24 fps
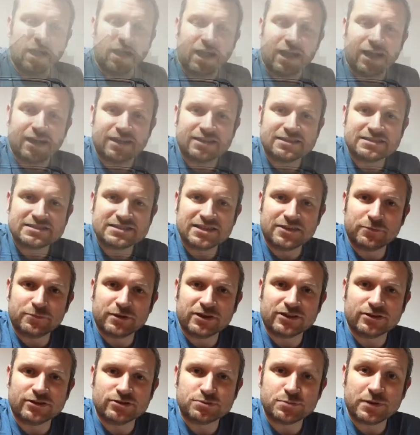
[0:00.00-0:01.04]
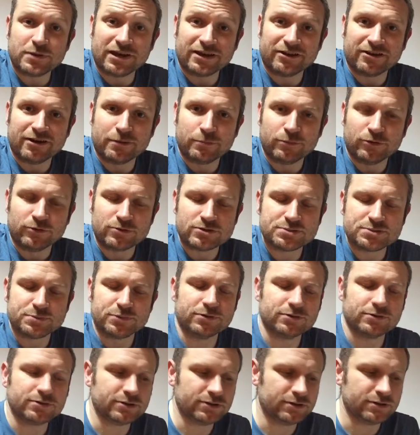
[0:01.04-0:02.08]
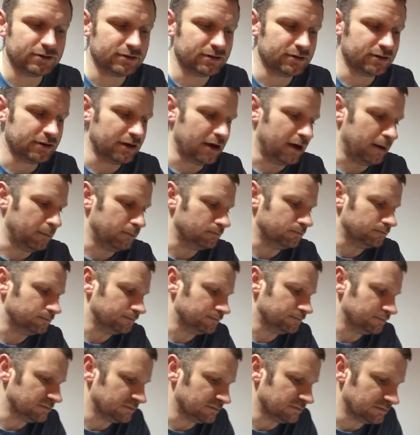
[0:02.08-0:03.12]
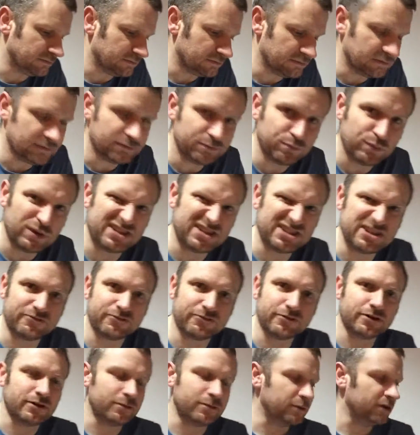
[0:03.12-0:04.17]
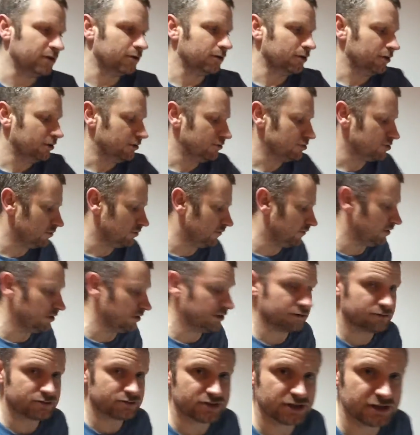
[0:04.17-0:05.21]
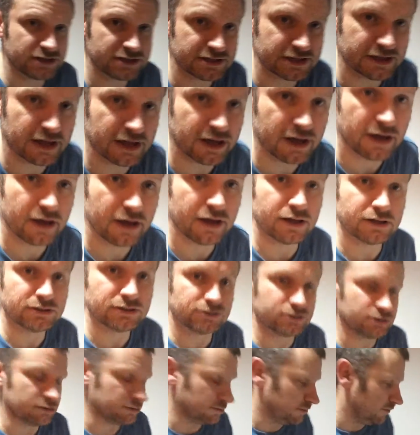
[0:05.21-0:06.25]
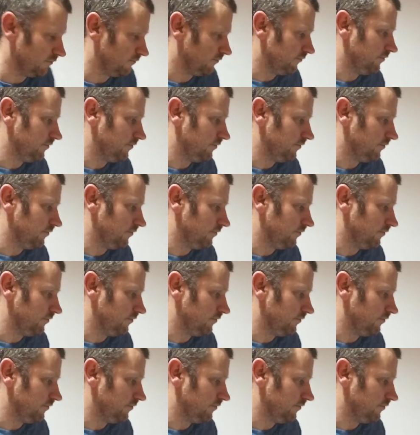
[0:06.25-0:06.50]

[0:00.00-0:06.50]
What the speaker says: Hi, Steve Matthews, Pentagram Motorsport. A bit different than usual videos this. So